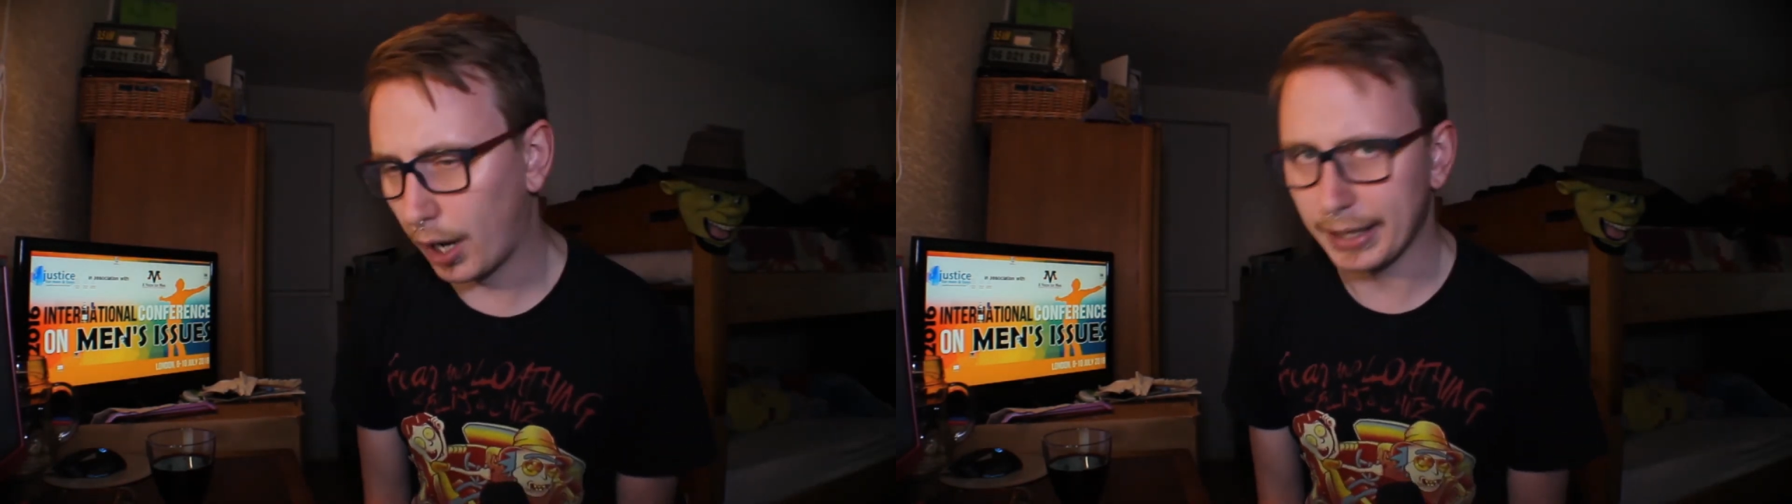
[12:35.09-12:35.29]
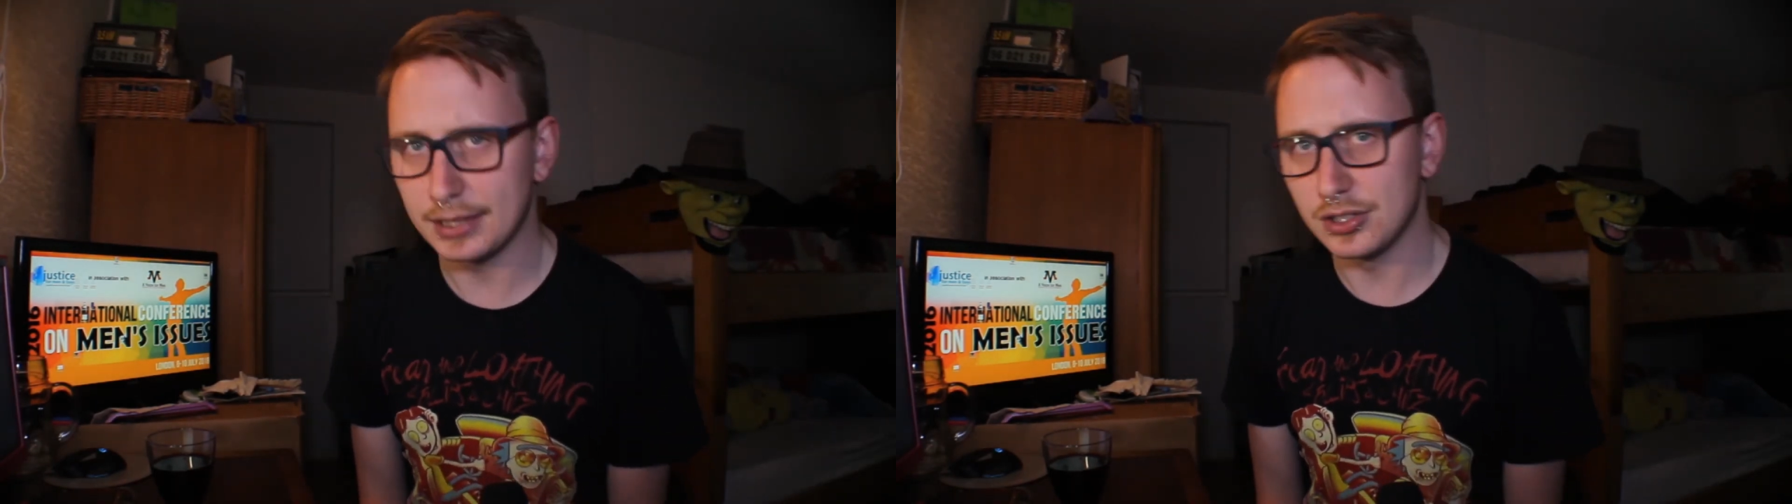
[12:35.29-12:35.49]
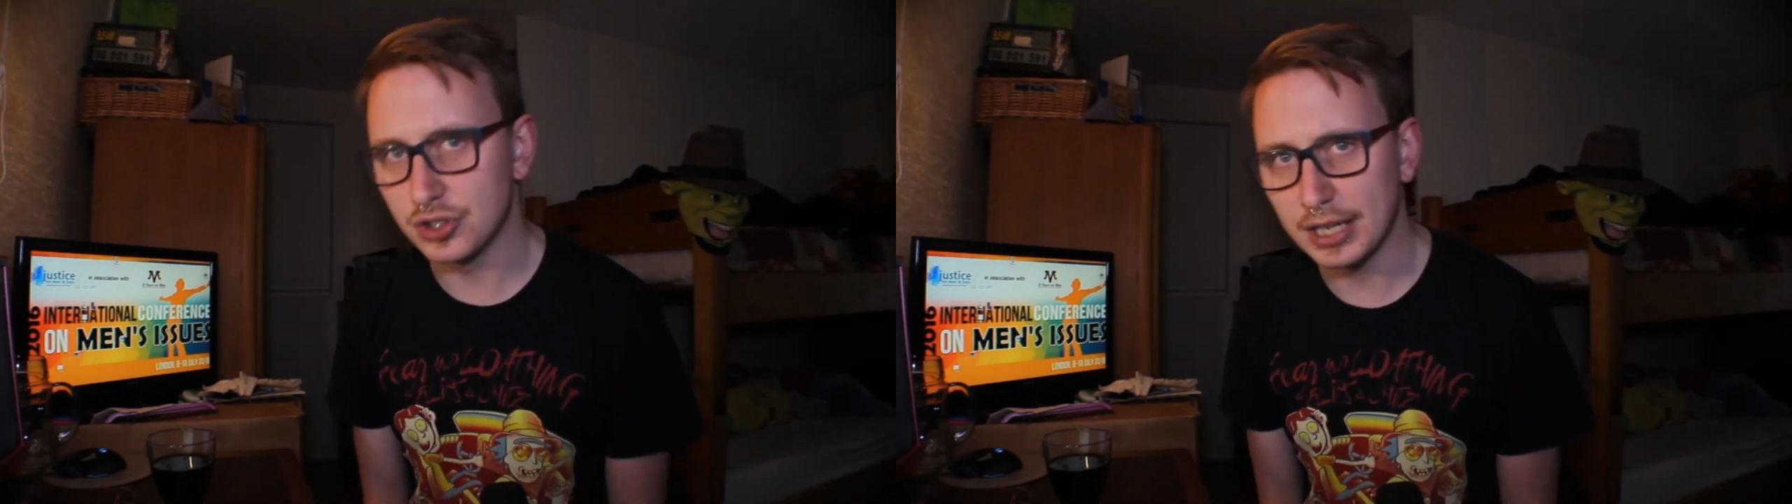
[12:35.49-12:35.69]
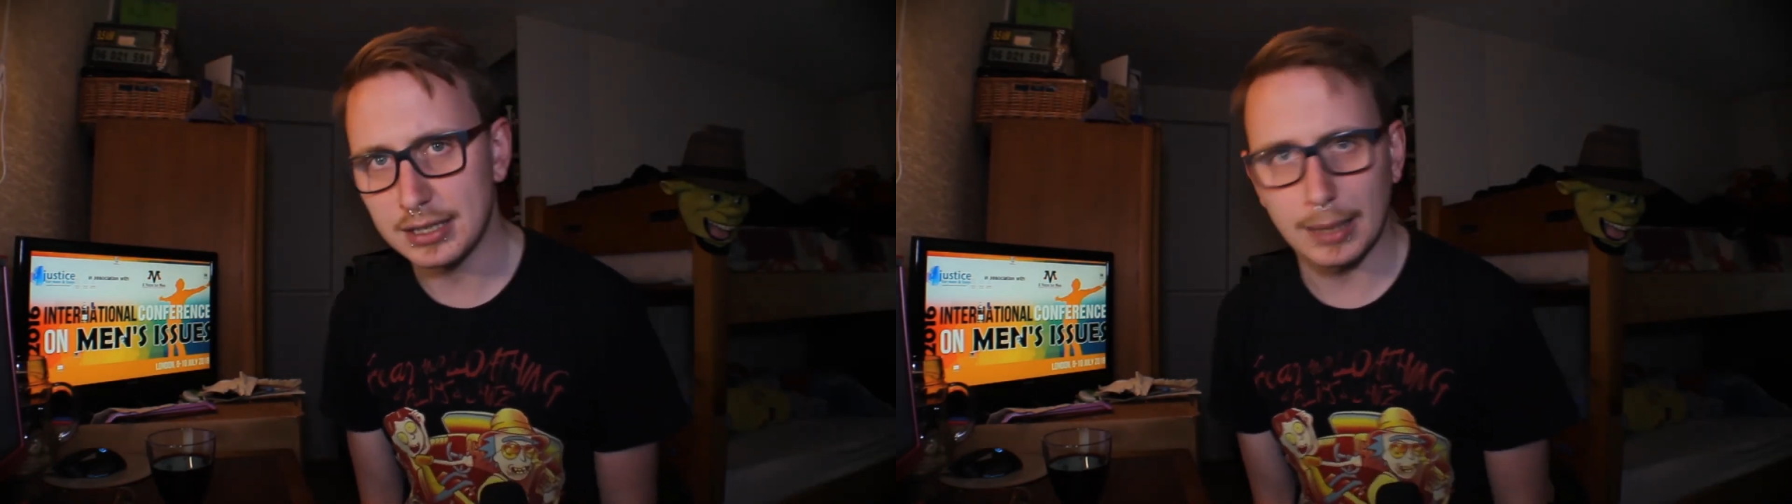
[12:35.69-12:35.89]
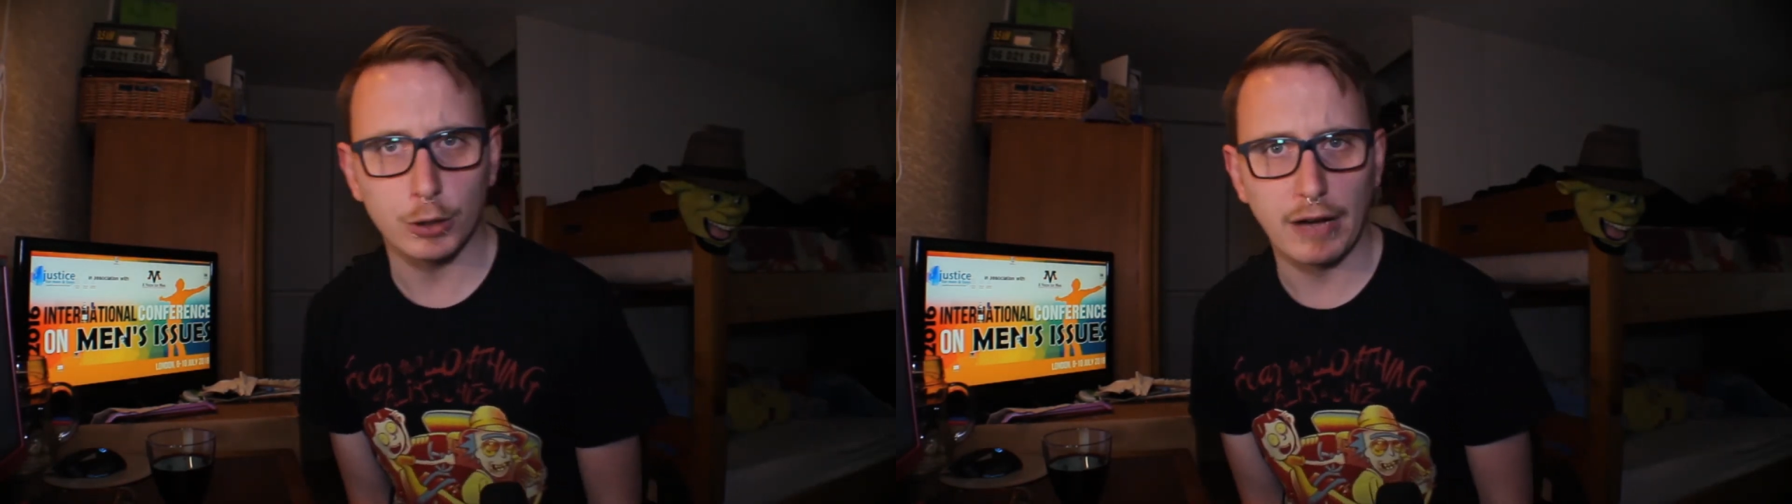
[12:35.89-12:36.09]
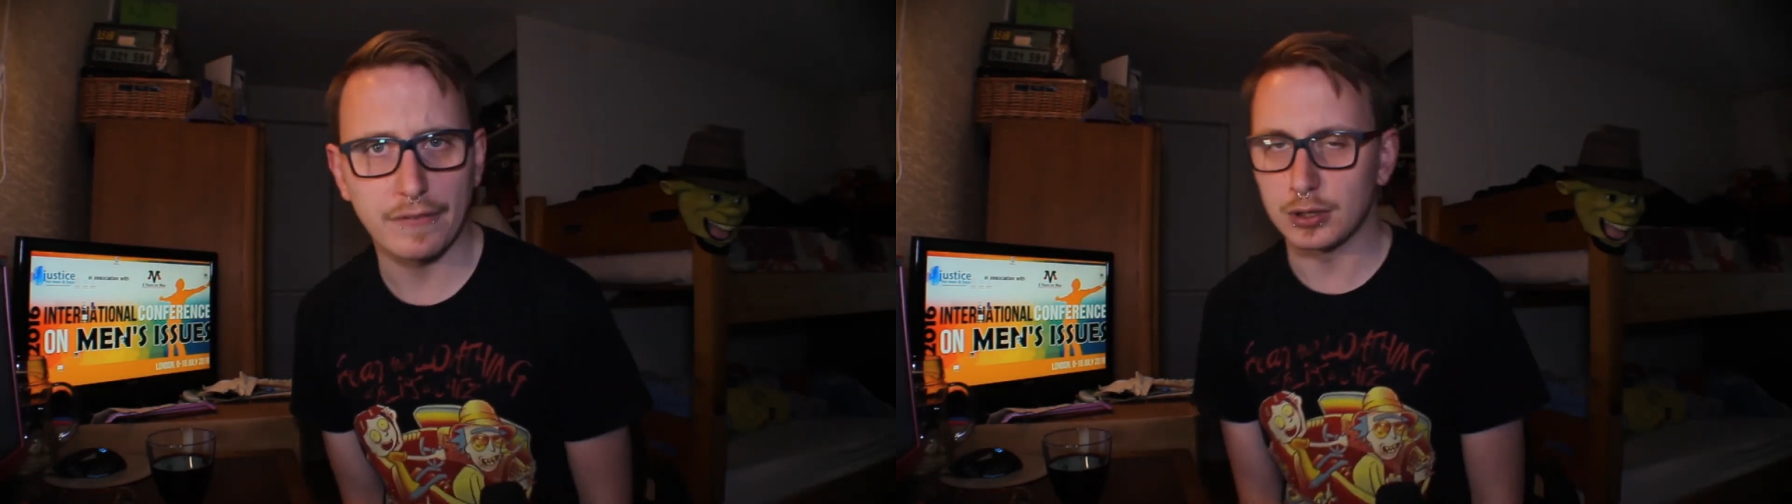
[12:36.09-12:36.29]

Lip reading: and Z demographics.